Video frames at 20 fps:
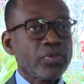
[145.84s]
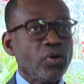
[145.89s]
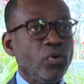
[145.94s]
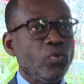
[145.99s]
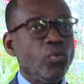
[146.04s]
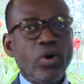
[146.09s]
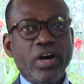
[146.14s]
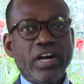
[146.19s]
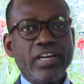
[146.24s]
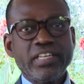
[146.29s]

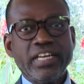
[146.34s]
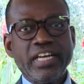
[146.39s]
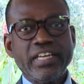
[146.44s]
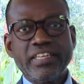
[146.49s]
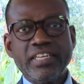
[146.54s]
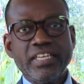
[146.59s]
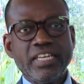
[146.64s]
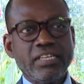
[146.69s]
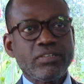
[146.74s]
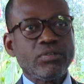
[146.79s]
why I
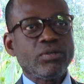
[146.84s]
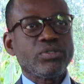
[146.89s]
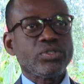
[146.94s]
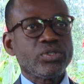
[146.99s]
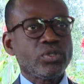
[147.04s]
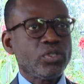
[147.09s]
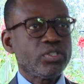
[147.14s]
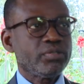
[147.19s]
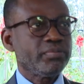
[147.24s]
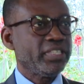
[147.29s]
cannot
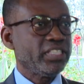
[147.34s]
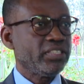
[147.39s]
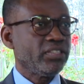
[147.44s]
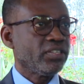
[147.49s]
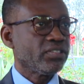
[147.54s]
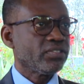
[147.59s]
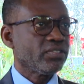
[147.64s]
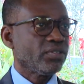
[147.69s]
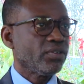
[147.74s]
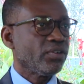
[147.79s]
consult my
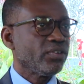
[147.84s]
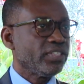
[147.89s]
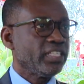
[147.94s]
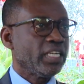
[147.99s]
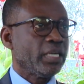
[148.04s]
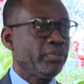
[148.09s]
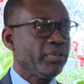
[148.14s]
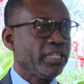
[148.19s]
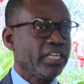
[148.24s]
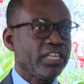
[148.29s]
doctor on the
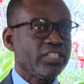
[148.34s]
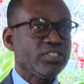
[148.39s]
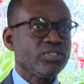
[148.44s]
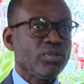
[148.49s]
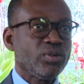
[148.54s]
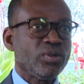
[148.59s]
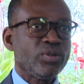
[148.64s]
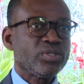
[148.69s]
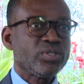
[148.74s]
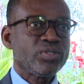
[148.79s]

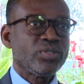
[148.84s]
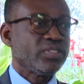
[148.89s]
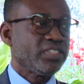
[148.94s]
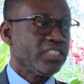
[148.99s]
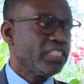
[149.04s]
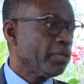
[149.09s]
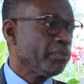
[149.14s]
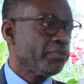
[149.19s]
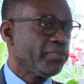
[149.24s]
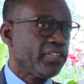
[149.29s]
application also?
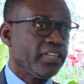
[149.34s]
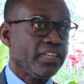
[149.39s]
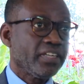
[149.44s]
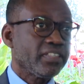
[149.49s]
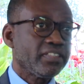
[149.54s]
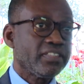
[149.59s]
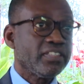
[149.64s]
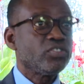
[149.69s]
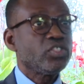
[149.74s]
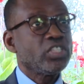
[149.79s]
Same thing.
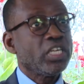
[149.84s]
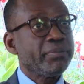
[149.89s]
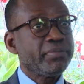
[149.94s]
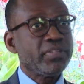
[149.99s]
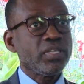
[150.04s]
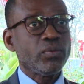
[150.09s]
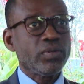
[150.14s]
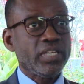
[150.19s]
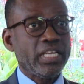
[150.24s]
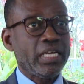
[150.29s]
The same
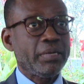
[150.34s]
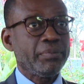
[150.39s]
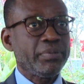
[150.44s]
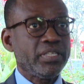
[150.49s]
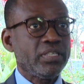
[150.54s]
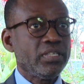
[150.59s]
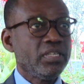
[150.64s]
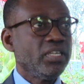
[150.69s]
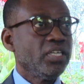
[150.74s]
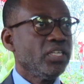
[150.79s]
thing will
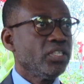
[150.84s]
happen.